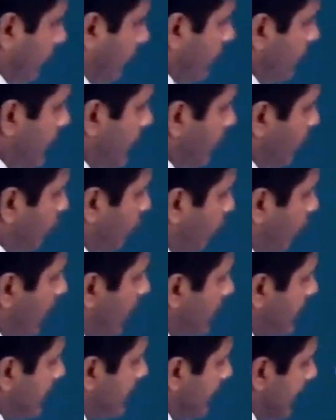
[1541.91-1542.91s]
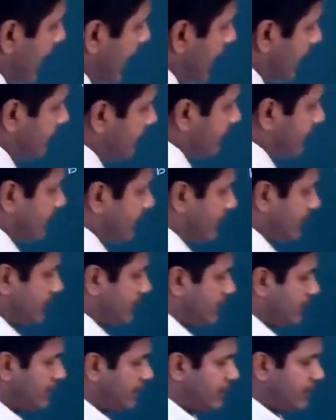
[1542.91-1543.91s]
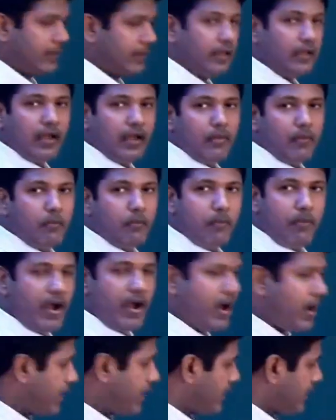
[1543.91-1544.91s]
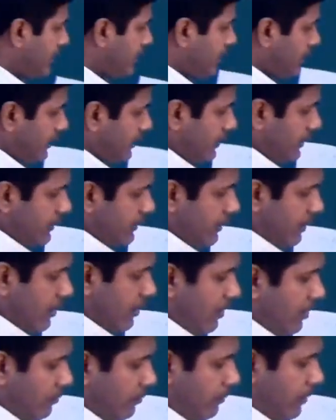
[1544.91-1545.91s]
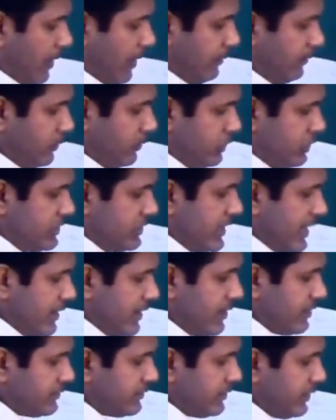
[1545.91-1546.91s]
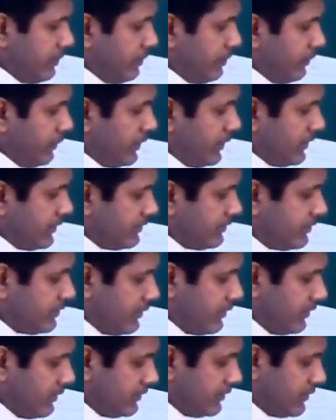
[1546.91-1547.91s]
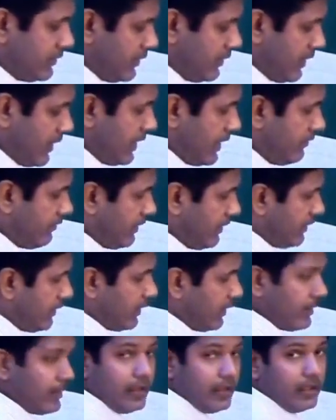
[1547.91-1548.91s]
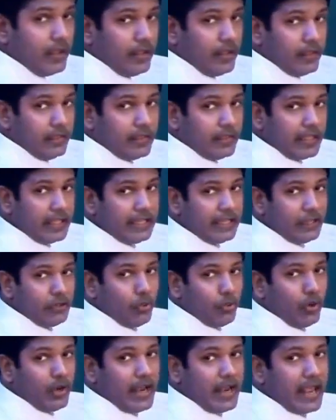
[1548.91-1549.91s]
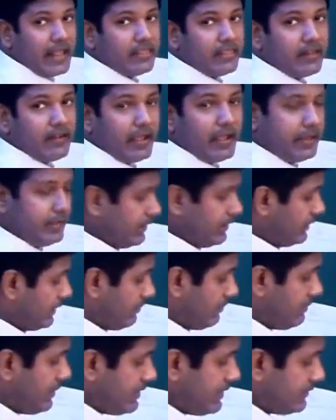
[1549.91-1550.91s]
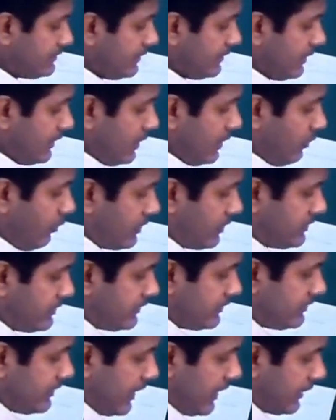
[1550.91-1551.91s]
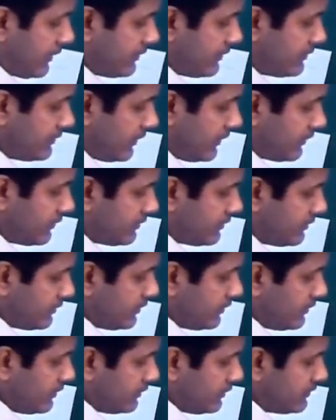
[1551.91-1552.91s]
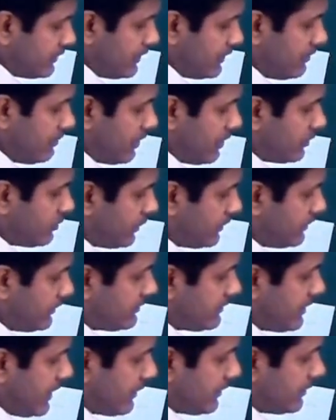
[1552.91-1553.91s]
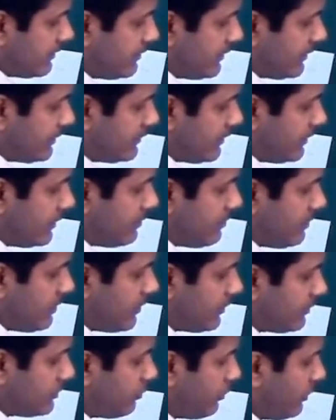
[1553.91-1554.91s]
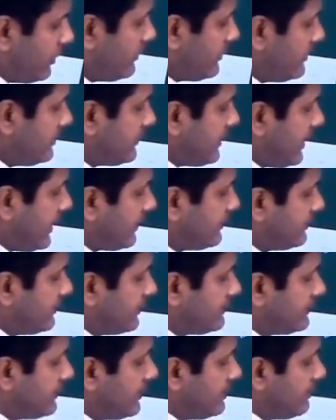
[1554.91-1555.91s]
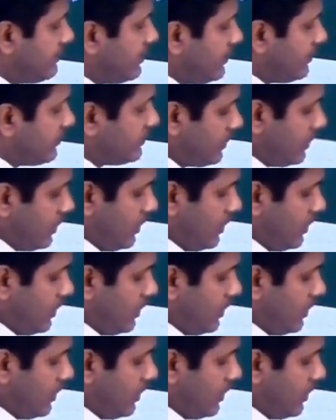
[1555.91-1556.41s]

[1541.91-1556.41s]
only one length, but Pablo generously put this line right there, the equal length line. That means, what is this length? 6 centimeters. What is this length? 6 centimeters. What is this length? 6 centimeters.